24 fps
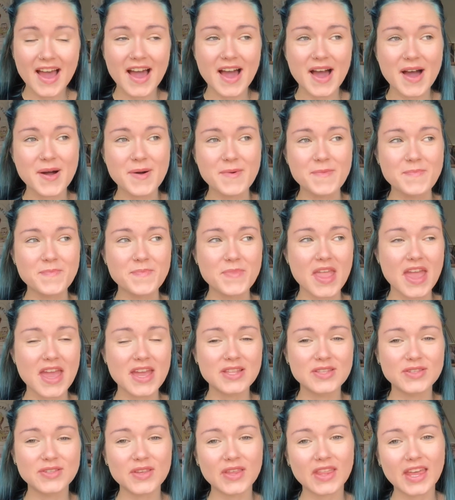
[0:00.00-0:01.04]

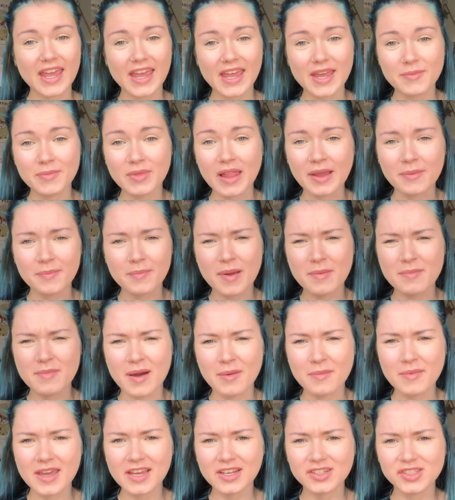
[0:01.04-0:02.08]
And so my
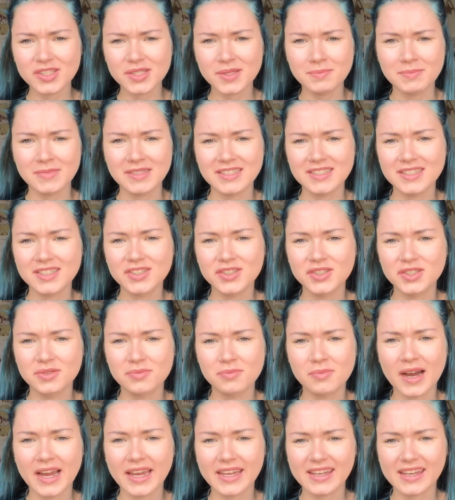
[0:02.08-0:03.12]
mum actually messaged
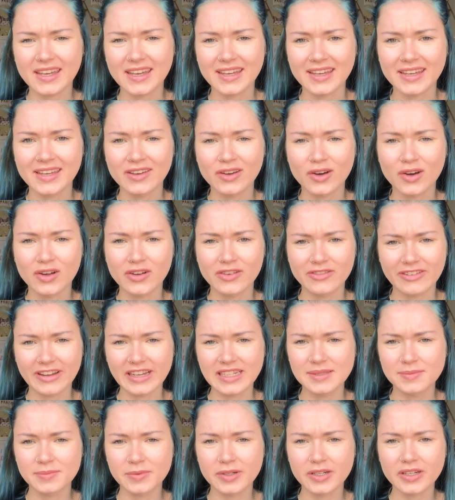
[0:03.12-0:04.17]
Mike King on
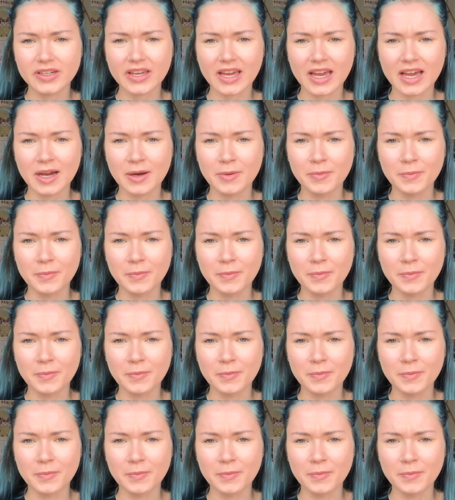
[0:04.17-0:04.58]
Facebook.